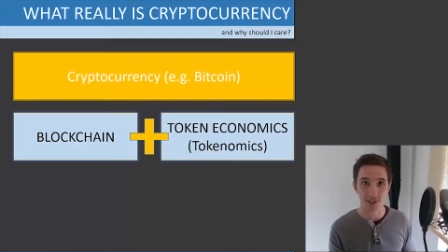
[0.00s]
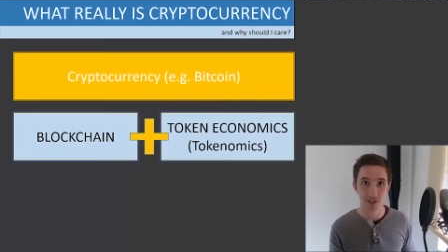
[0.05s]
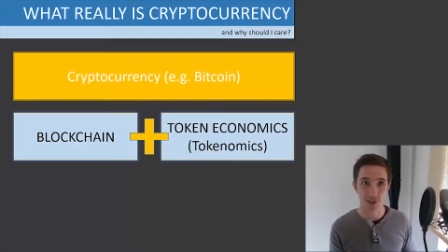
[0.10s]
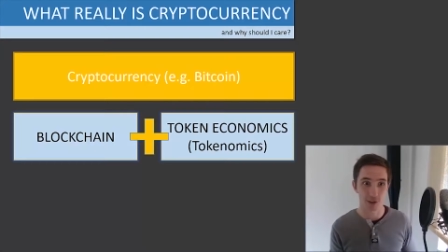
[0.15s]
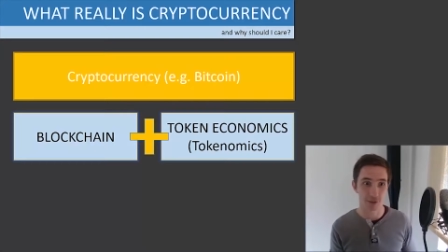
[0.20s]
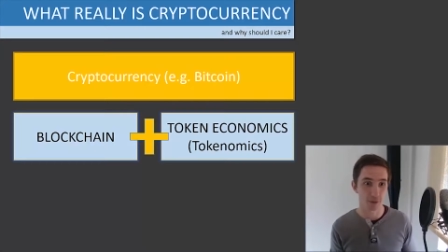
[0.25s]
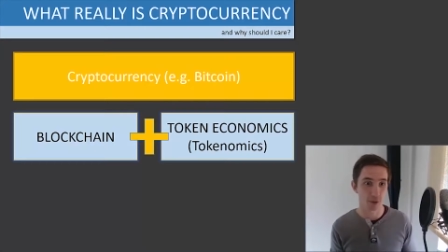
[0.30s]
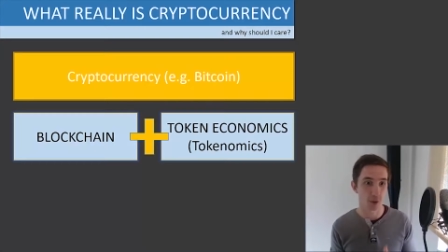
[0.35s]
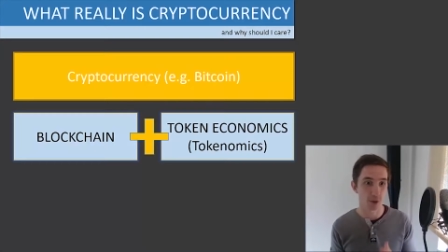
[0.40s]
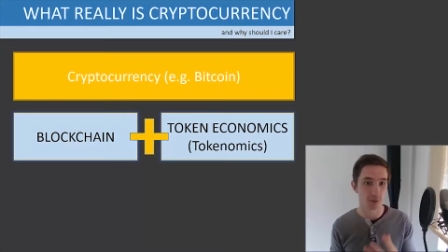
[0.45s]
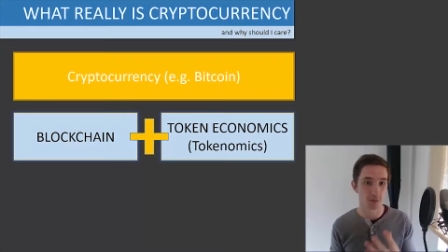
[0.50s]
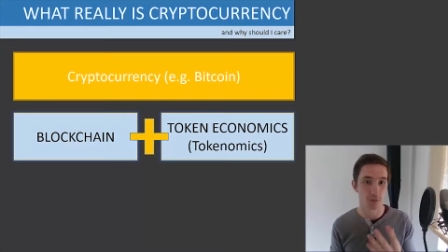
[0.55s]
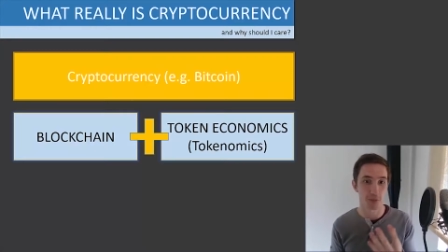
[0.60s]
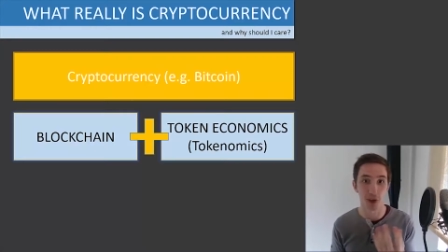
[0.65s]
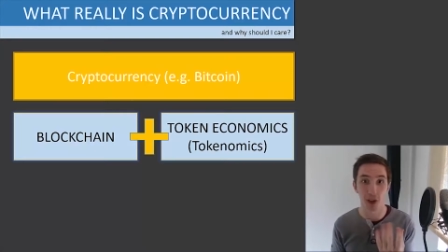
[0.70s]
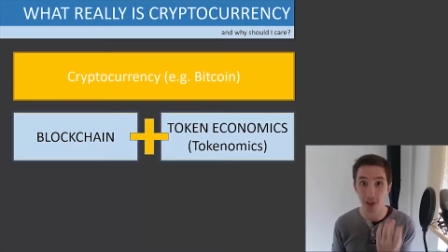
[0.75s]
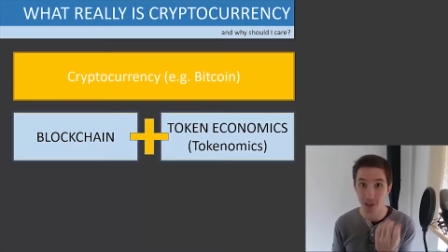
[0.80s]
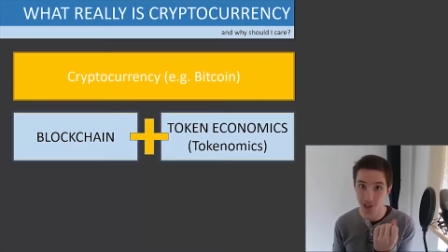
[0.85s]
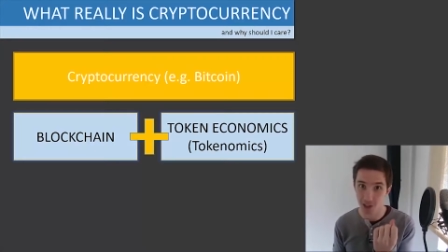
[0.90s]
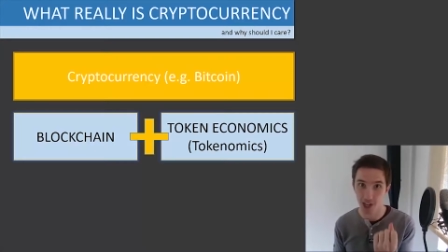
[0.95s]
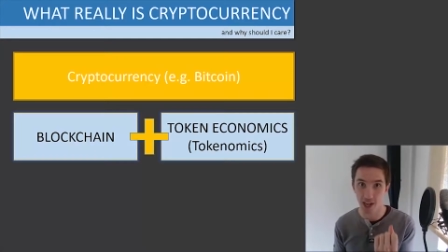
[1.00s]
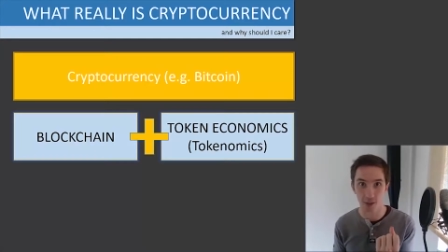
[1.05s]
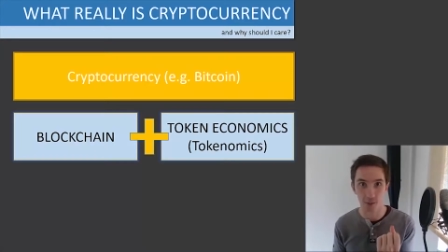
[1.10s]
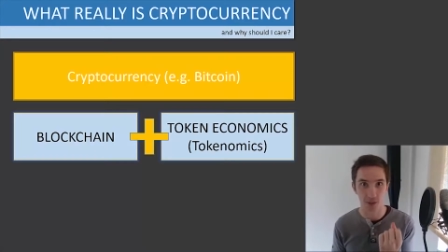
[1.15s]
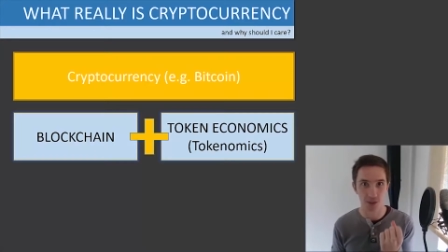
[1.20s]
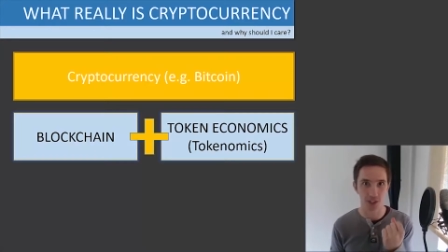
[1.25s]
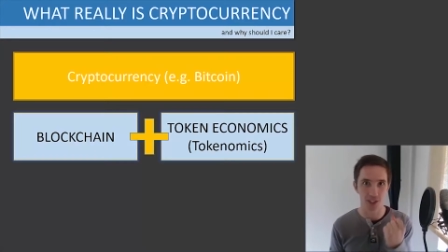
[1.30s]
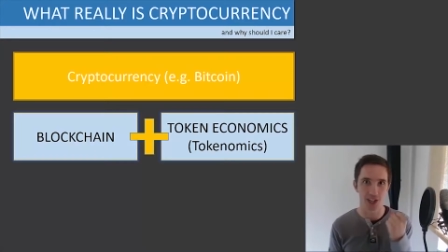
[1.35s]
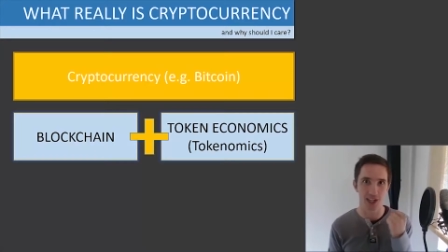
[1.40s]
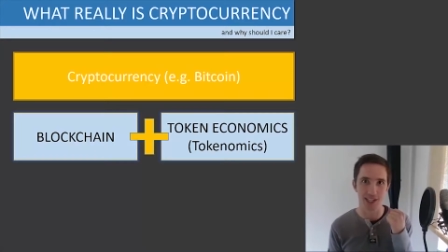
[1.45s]
So of course, blockchain
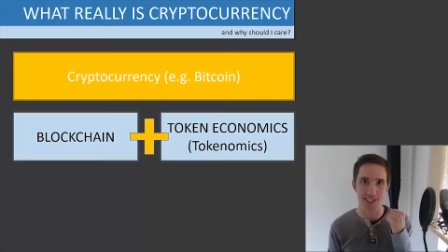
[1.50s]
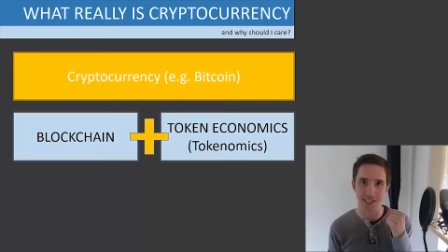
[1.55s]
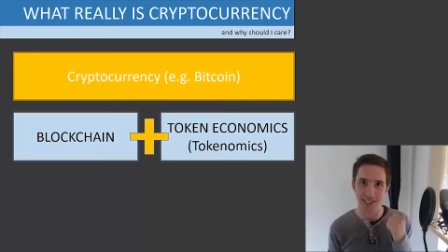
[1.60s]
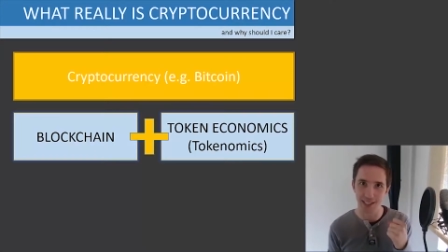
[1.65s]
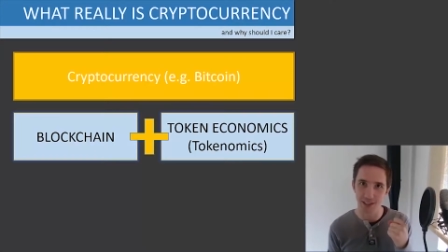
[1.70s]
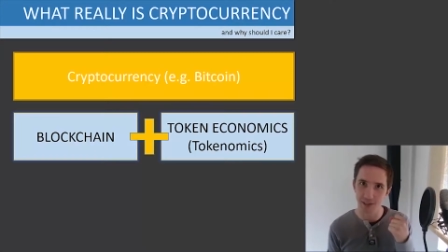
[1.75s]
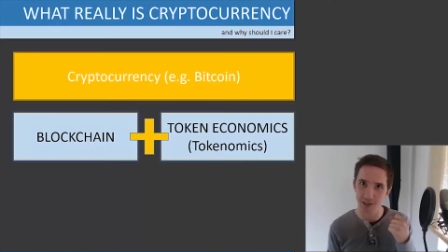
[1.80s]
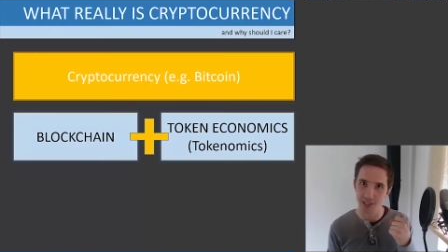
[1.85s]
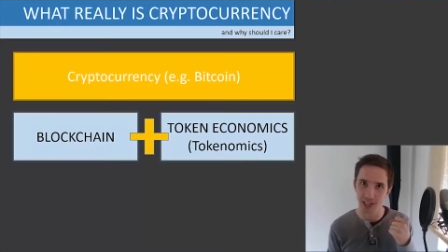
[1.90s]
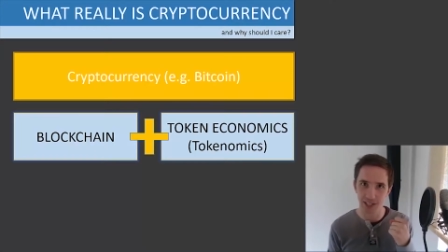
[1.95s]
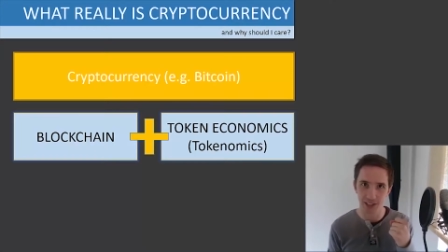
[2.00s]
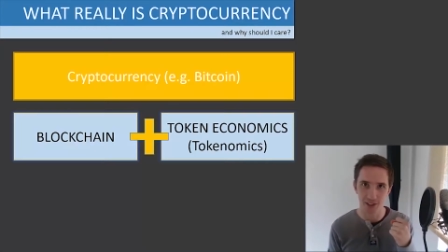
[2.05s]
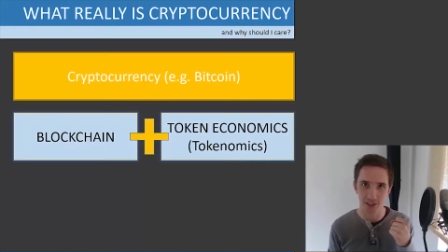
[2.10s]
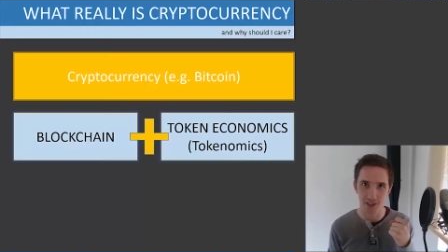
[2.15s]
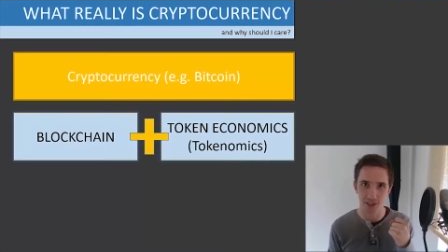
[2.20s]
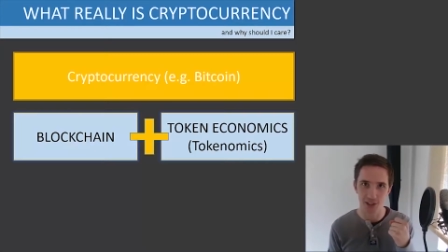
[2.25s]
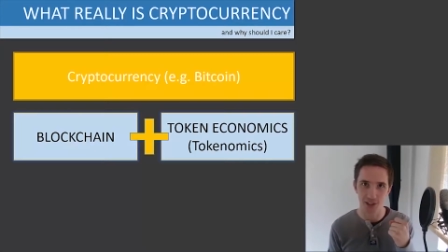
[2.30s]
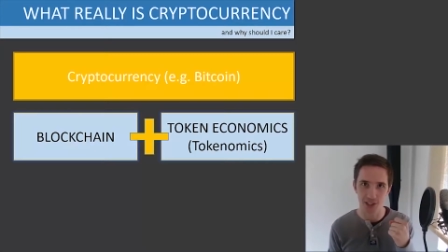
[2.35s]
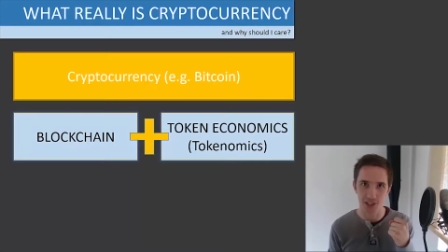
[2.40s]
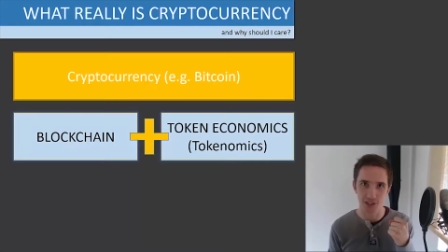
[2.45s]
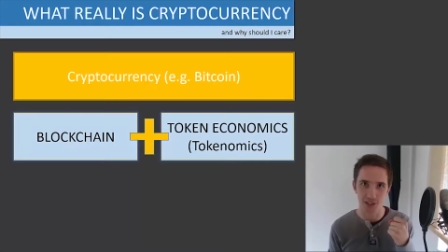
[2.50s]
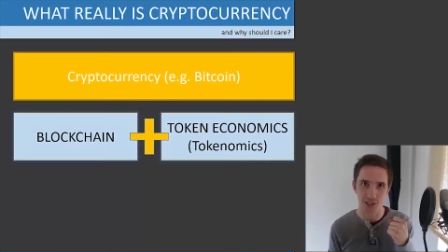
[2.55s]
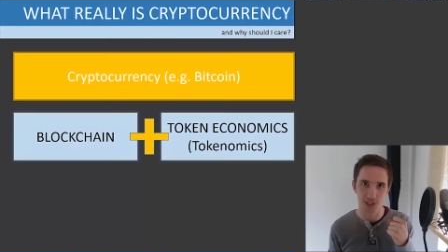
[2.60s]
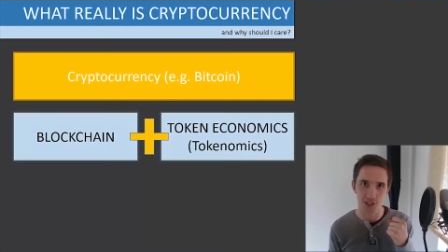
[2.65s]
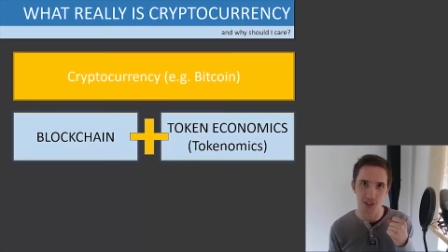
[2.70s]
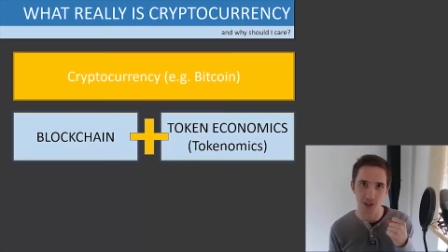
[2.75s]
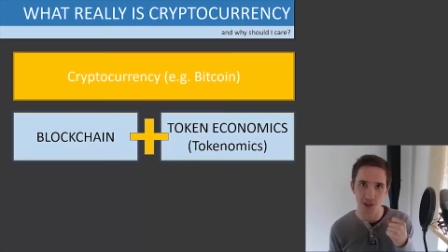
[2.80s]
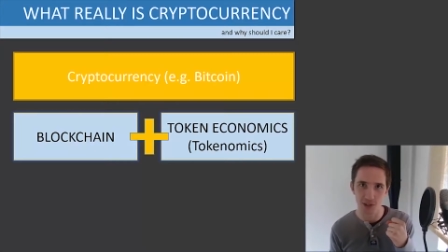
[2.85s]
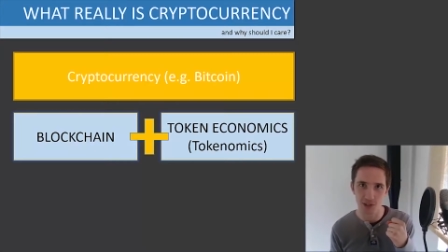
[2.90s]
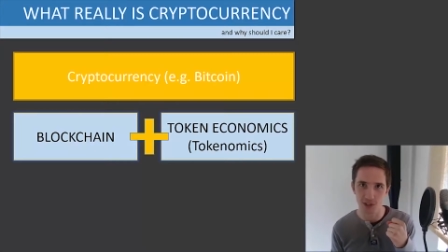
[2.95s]
was an ideal technology to
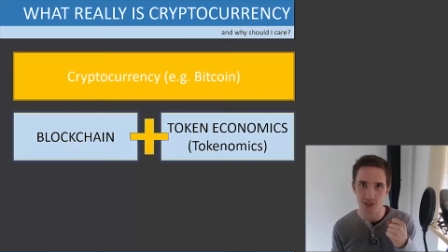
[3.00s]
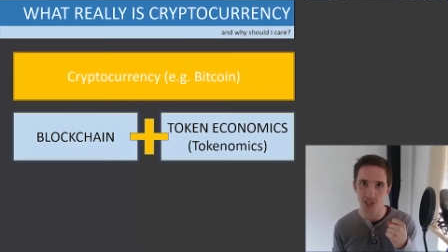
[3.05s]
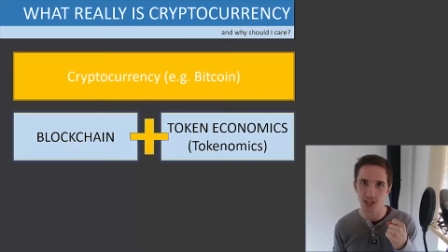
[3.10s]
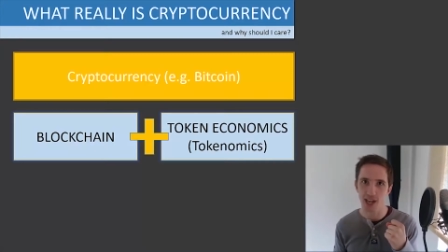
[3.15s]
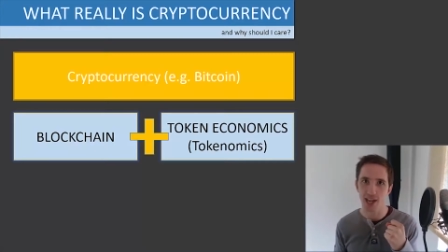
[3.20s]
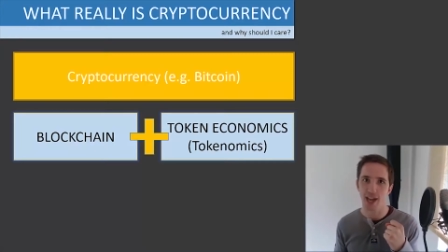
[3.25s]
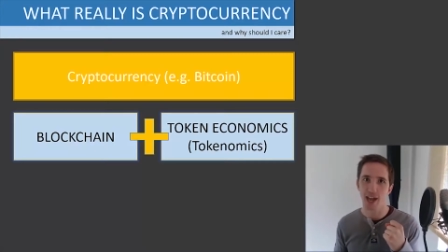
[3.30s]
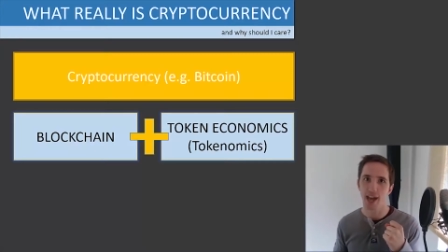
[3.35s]
use,